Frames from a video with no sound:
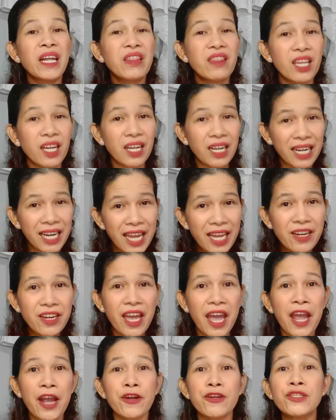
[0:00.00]
But the
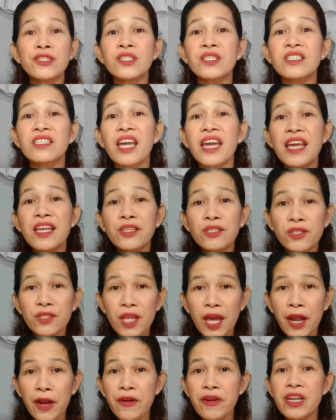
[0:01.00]
clean air
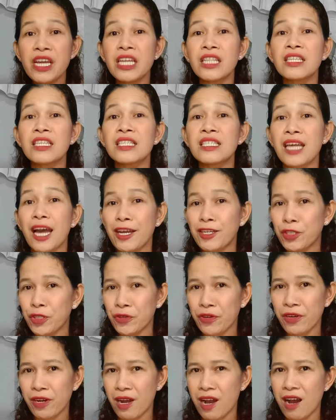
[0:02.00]
stays there
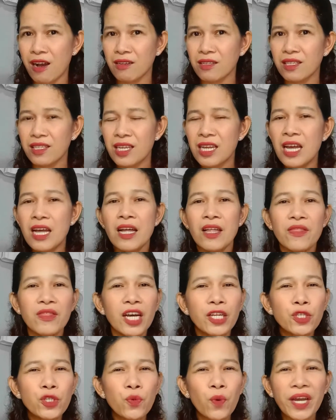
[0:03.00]
inside your lungs.
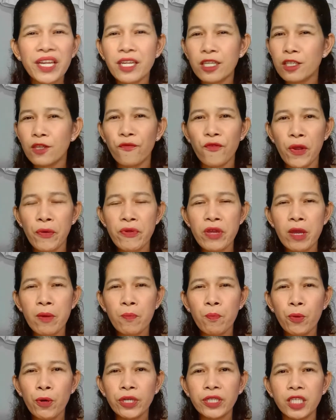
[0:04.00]
That's why that's
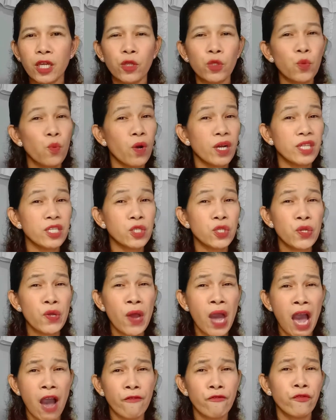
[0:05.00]
very important.
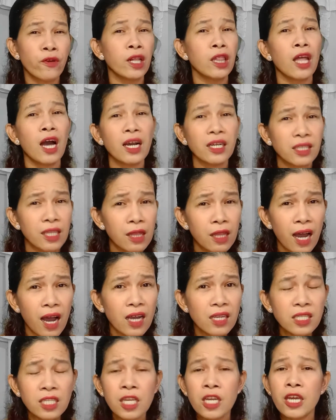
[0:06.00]
Once you have
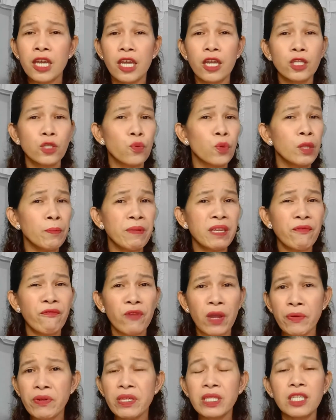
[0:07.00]
clogged lungs, it will
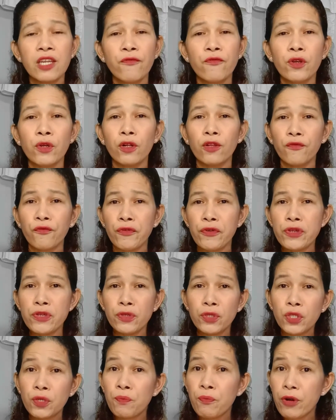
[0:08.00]
be very difficult
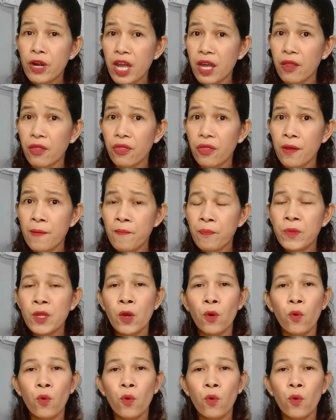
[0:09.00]
for you to breathe.